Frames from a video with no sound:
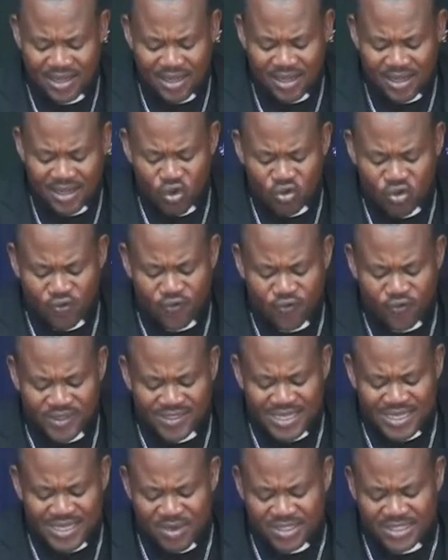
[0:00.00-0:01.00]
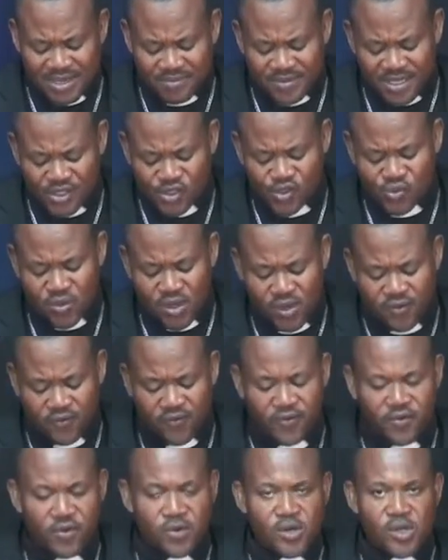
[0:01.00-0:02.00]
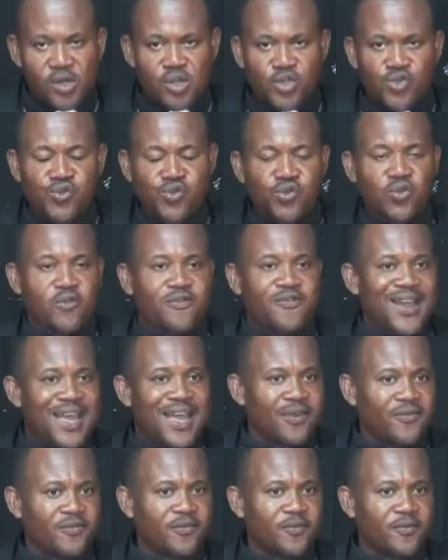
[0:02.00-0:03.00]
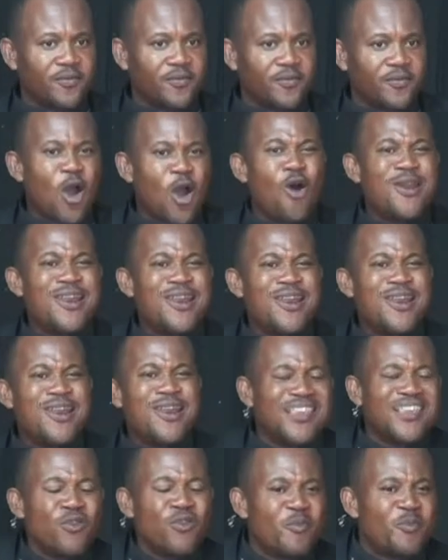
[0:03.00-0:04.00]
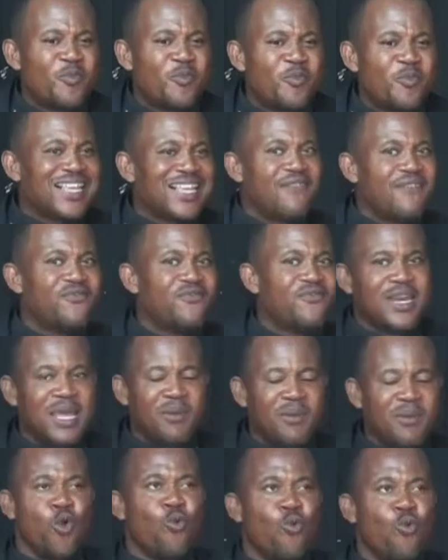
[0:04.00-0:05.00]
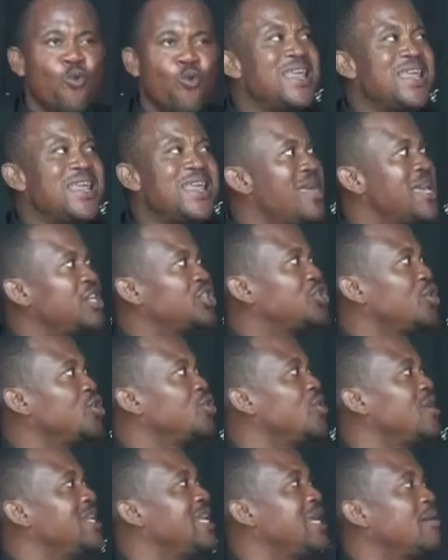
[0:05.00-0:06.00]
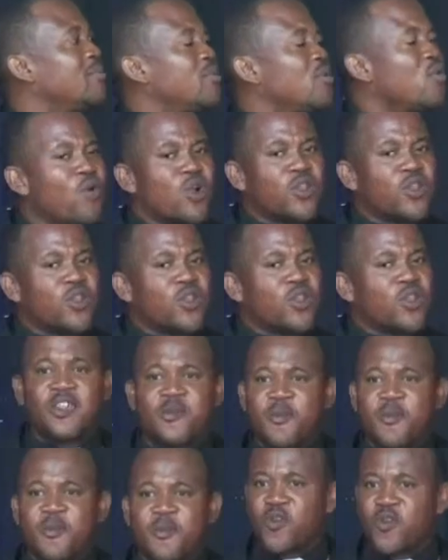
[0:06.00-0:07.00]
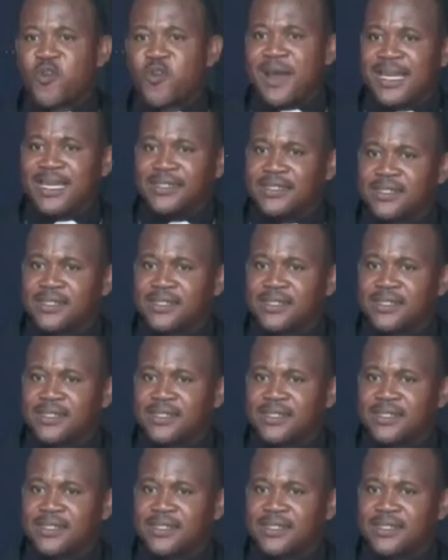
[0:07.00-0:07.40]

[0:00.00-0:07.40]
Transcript: Go to 1 Samuel chapter 12, 2 to 5. Honesty will preserve your name. When they mention your name, what crosses people's mind?